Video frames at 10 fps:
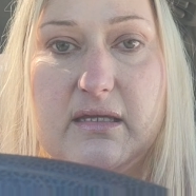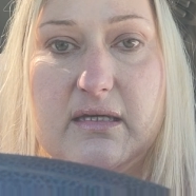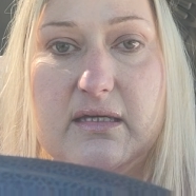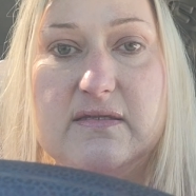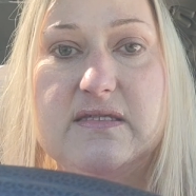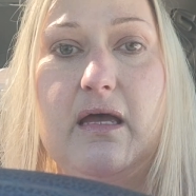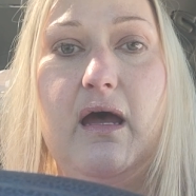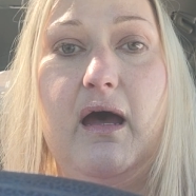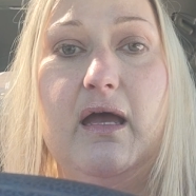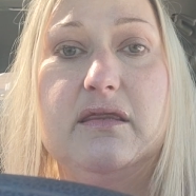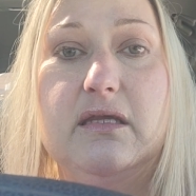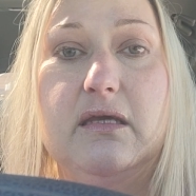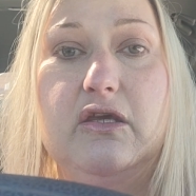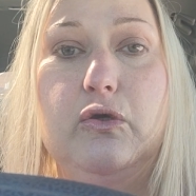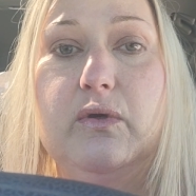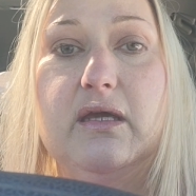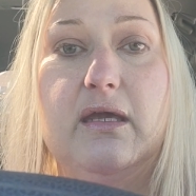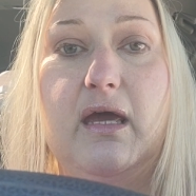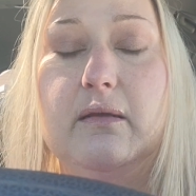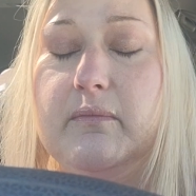this, I think you can
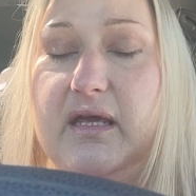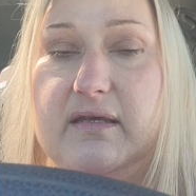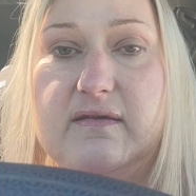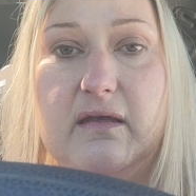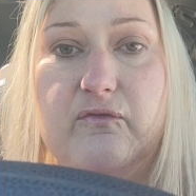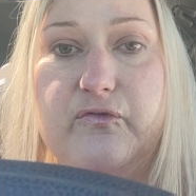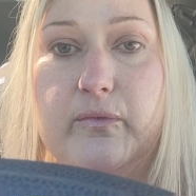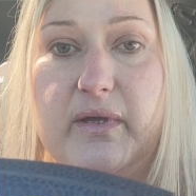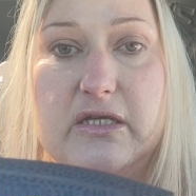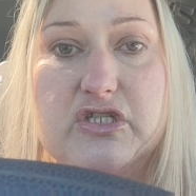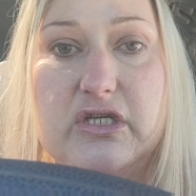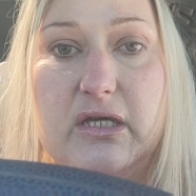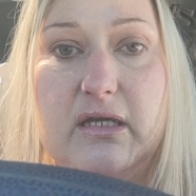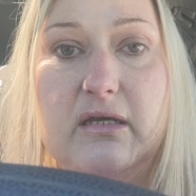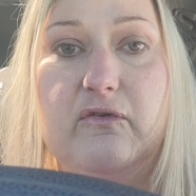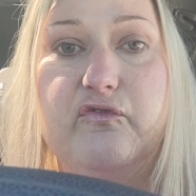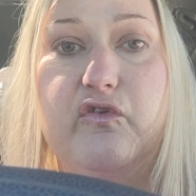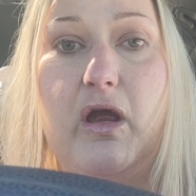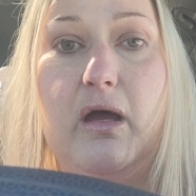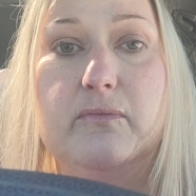get amazing information
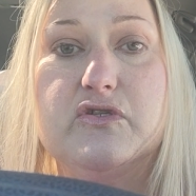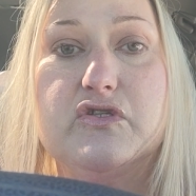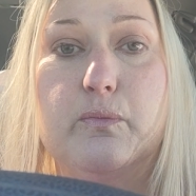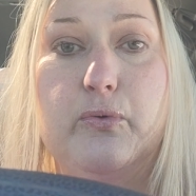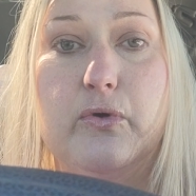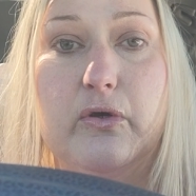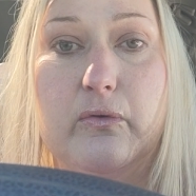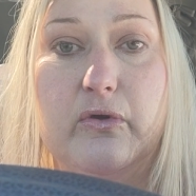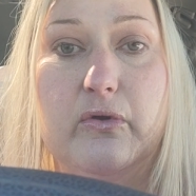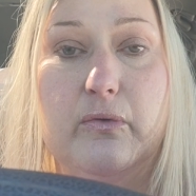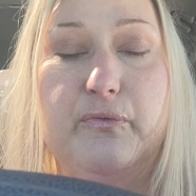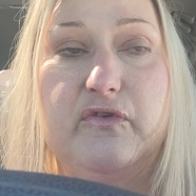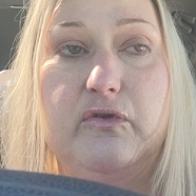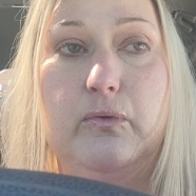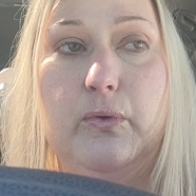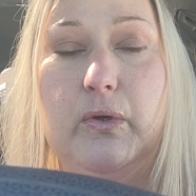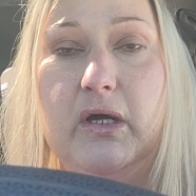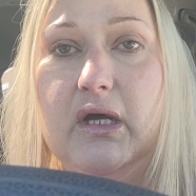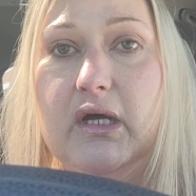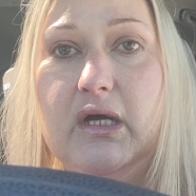from support groups.
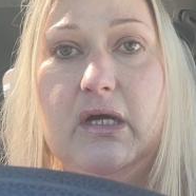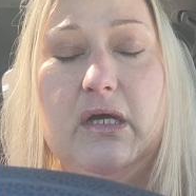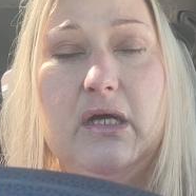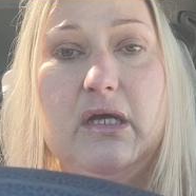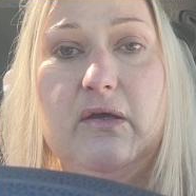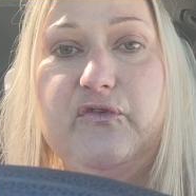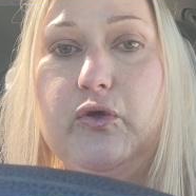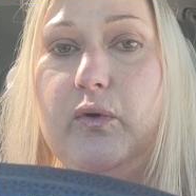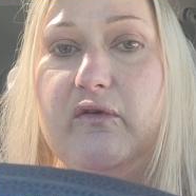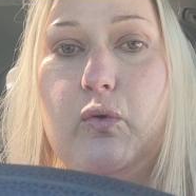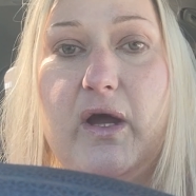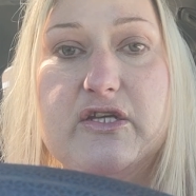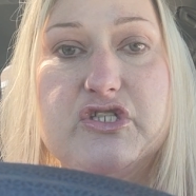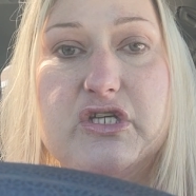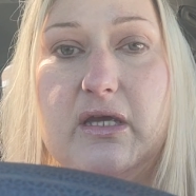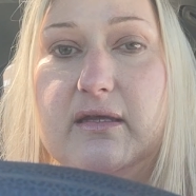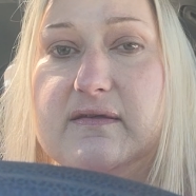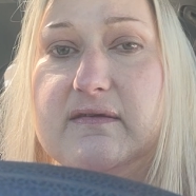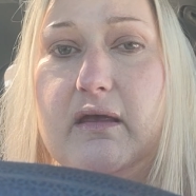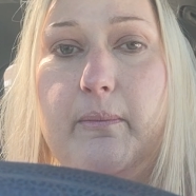If you have
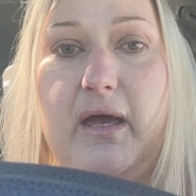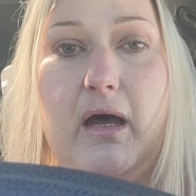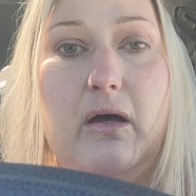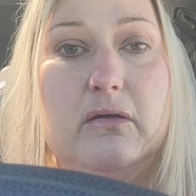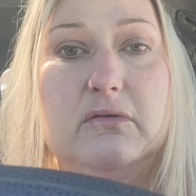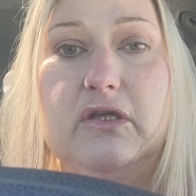questions about,